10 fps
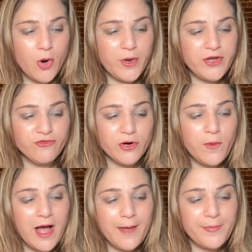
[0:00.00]
We
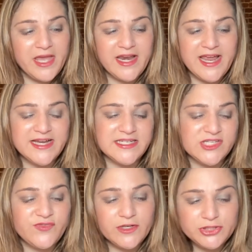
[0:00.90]
grew up in a
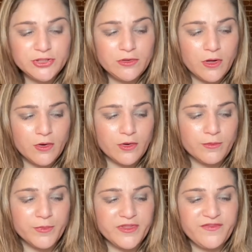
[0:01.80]
dysfunctional
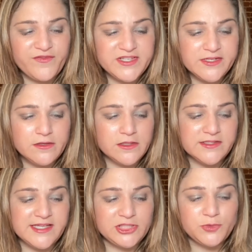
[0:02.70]
home with physical
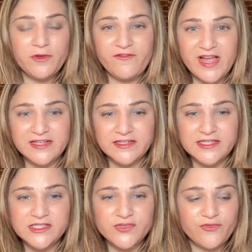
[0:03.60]
and sexual
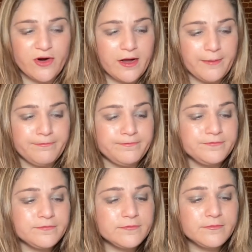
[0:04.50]
violence from